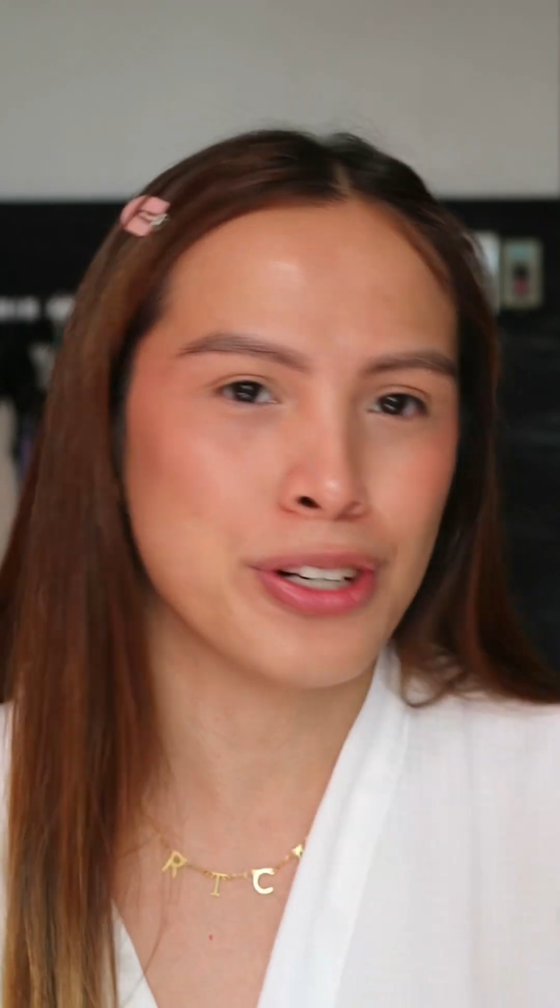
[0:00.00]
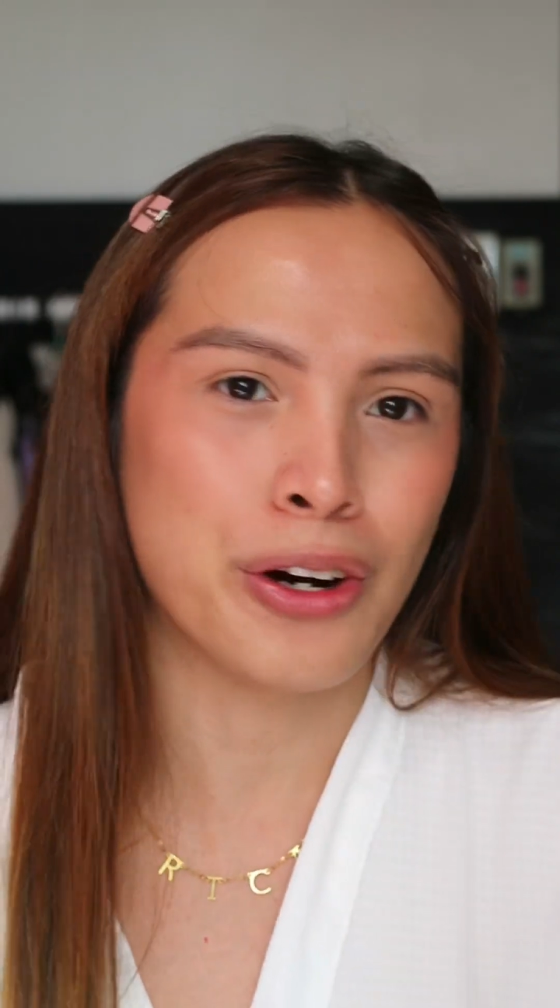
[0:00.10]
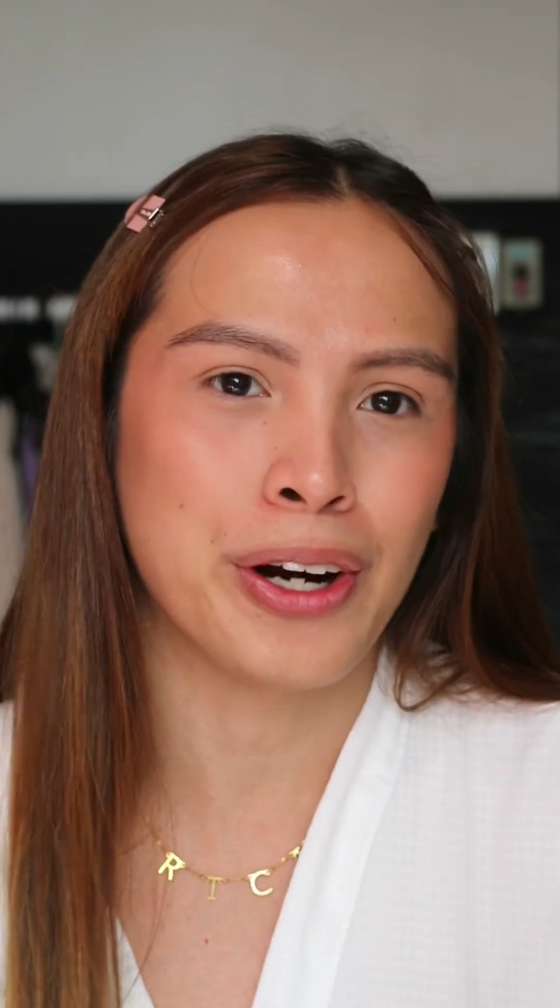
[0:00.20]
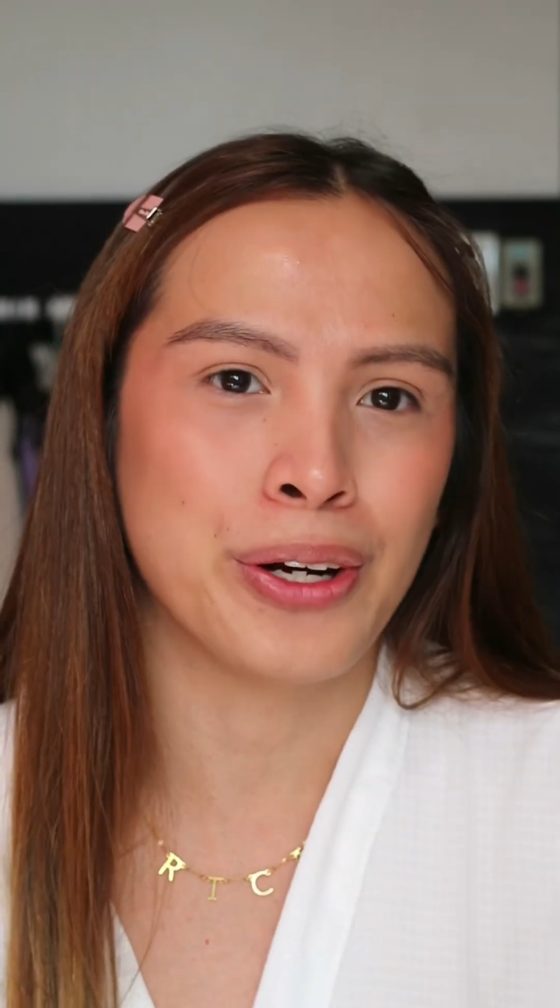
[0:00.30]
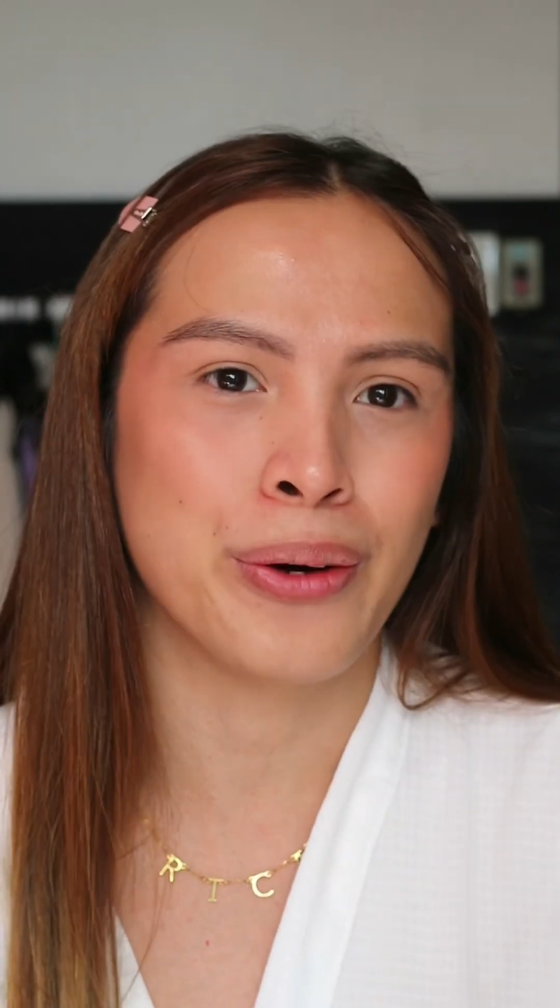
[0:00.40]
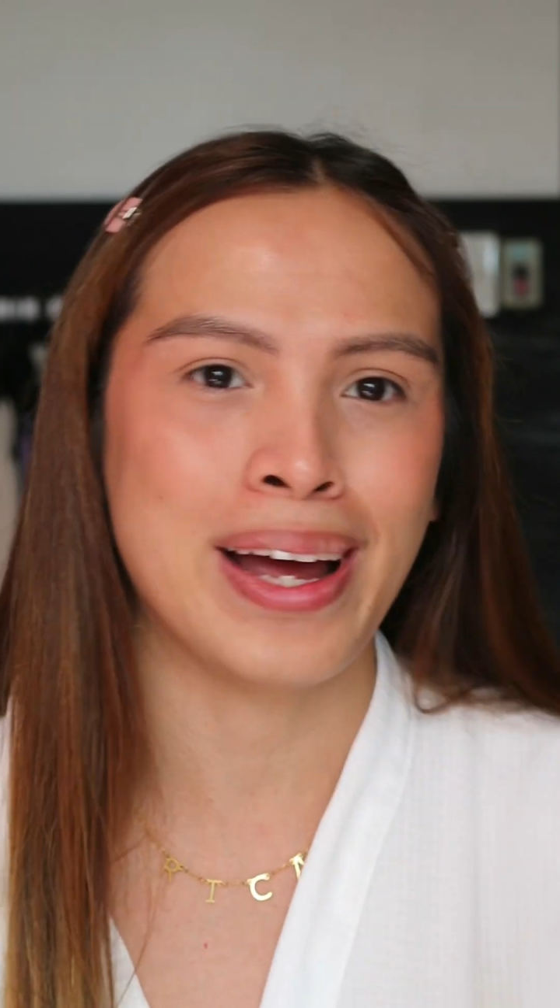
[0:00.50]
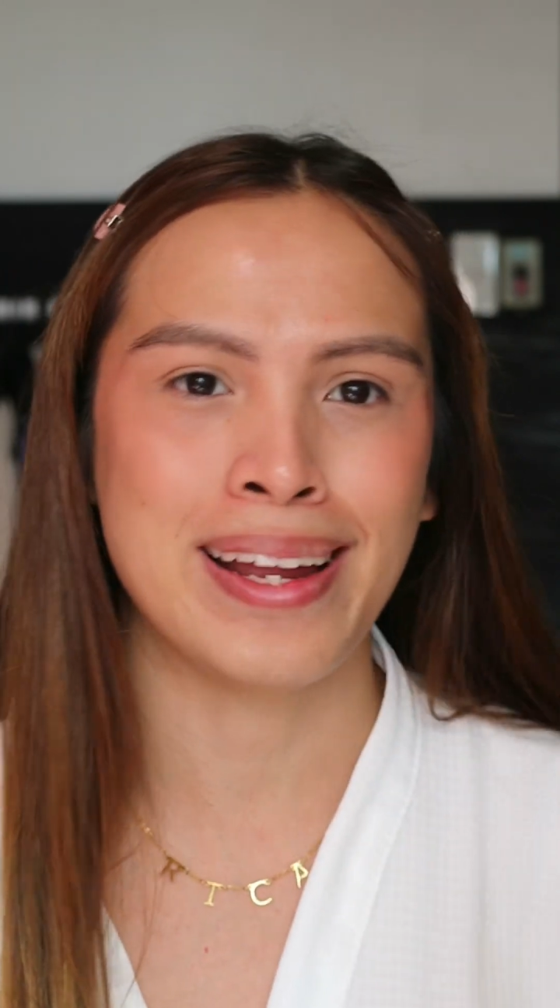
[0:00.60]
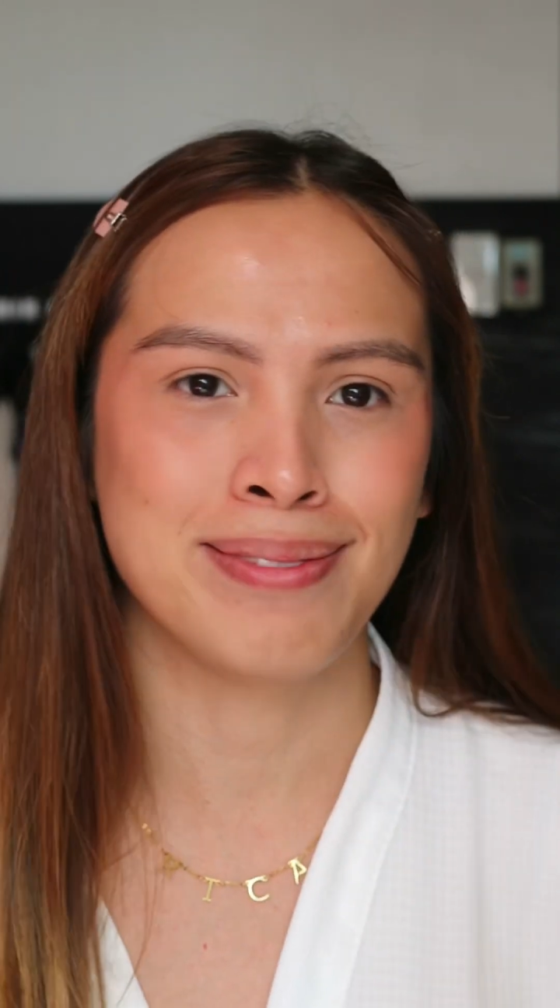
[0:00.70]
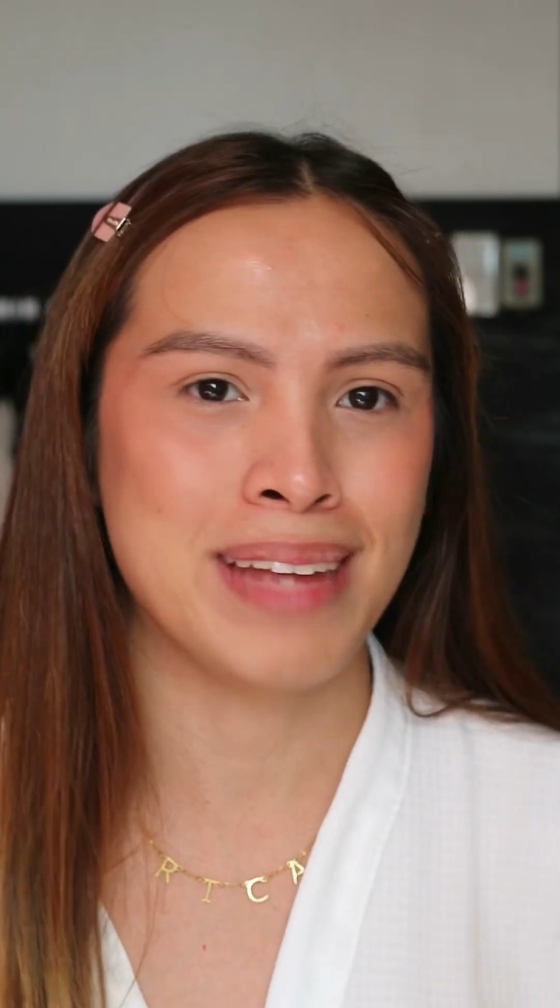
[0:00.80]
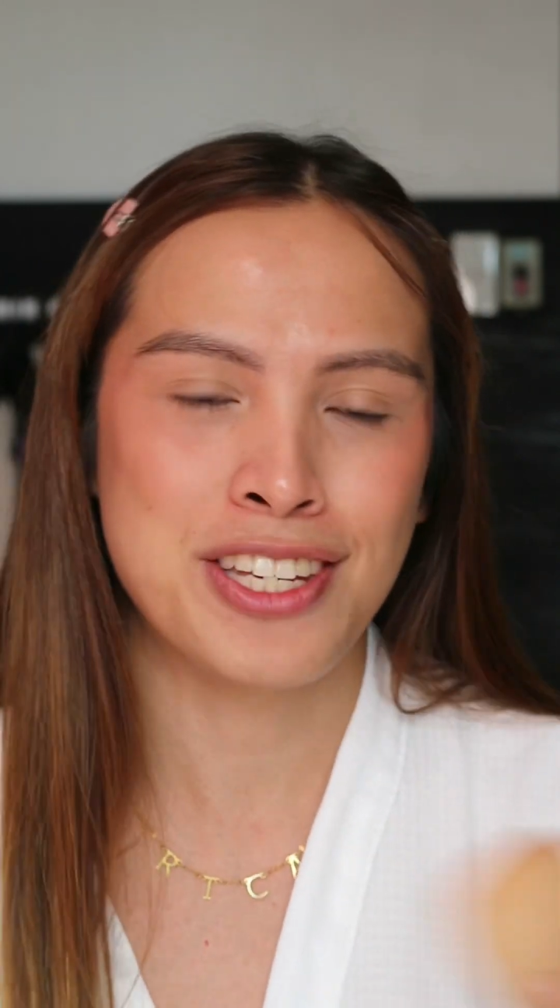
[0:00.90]
Ricardo
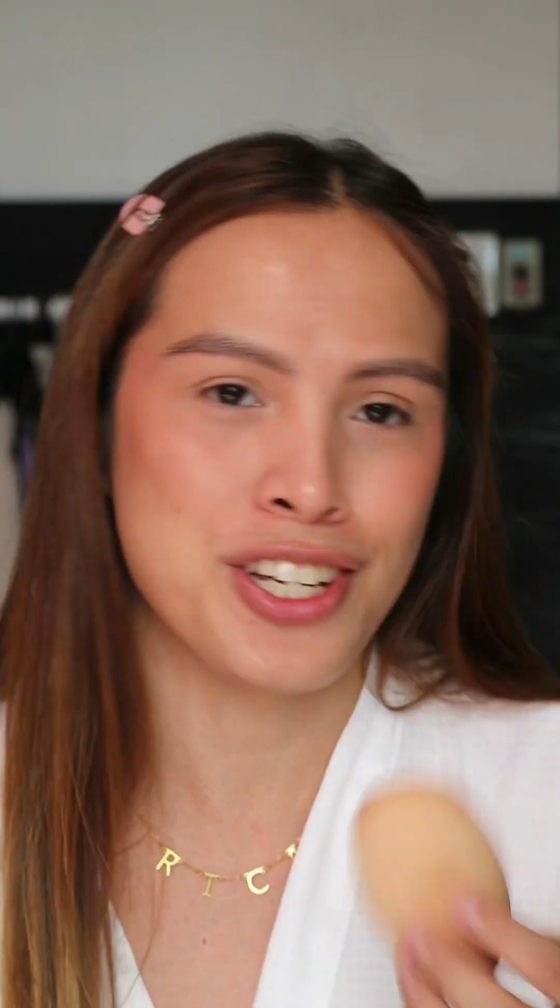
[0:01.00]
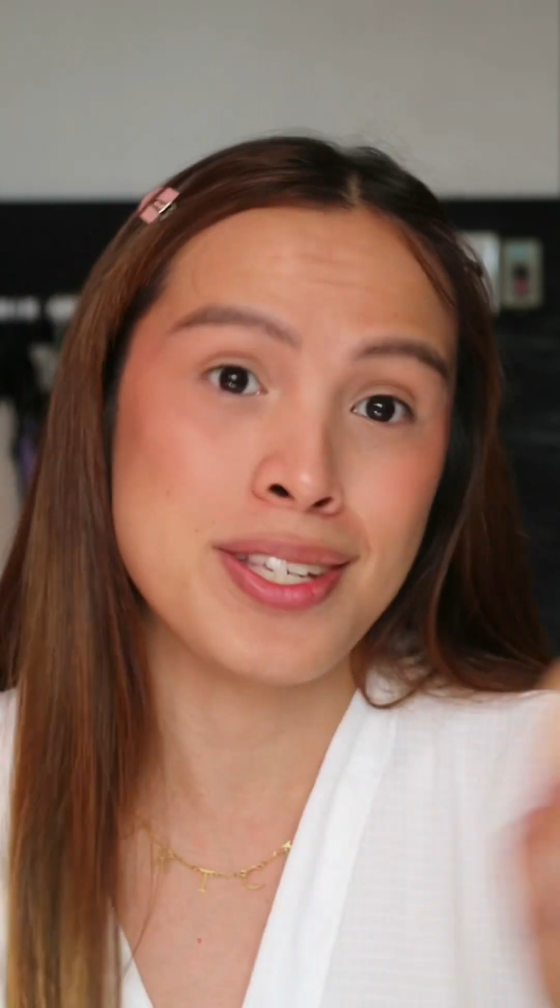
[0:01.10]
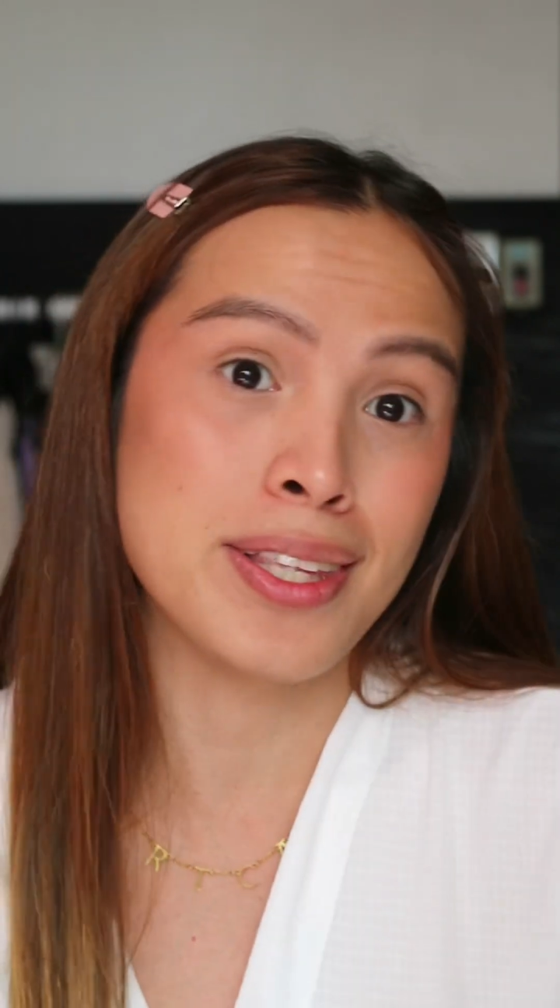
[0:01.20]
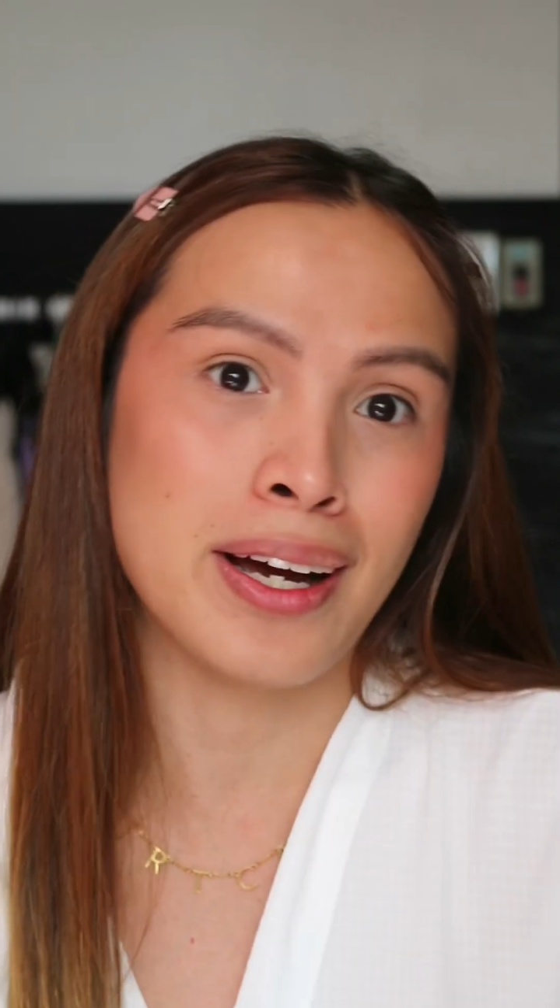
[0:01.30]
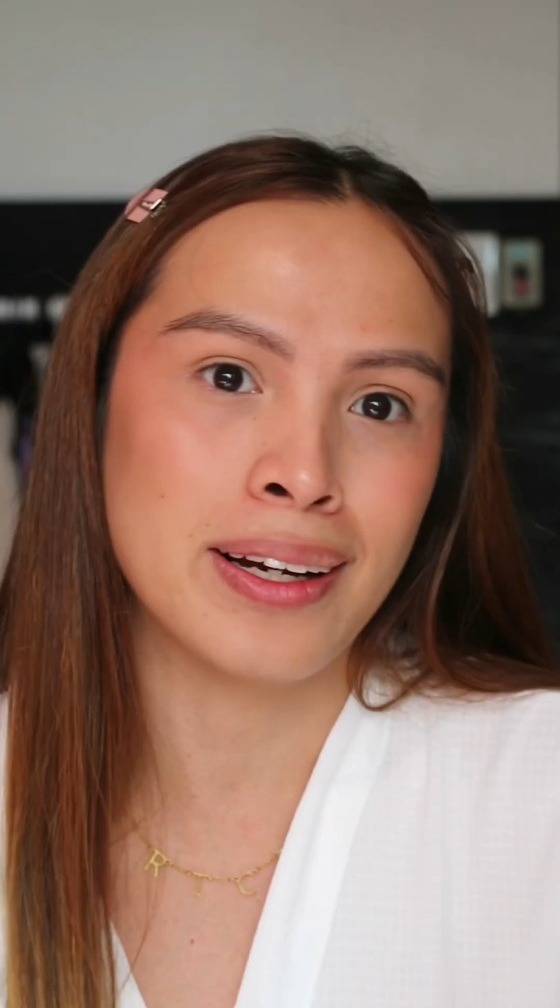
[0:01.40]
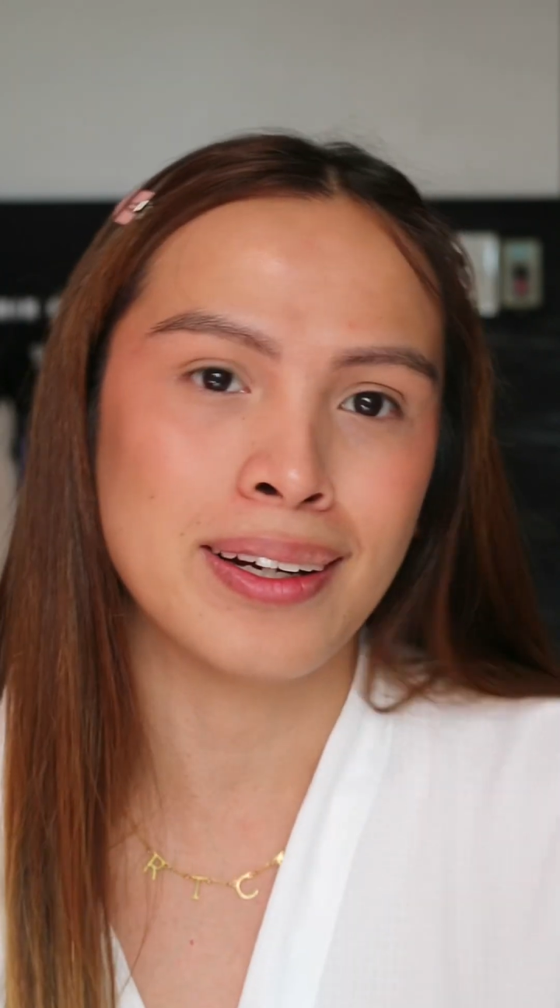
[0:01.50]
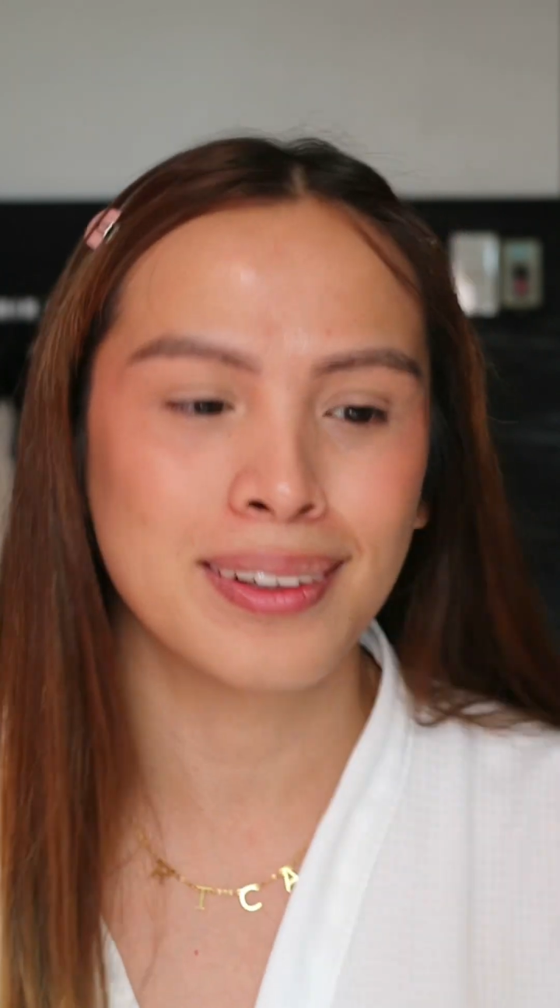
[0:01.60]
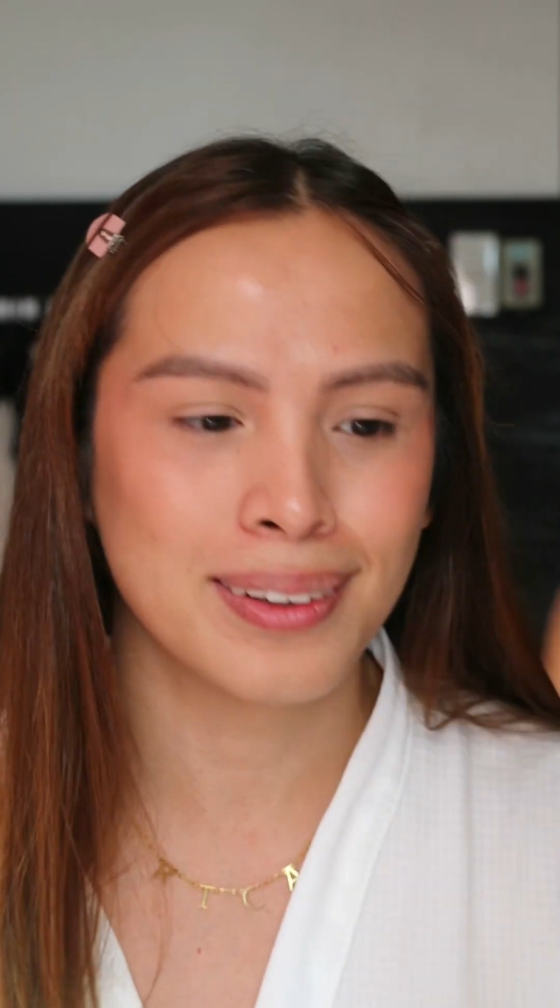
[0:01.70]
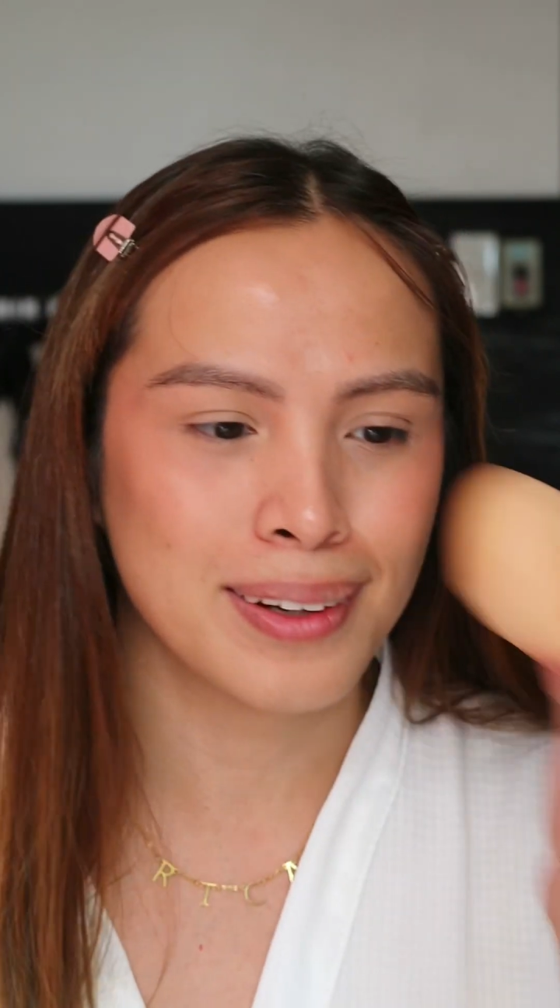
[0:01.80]
and it just stuck.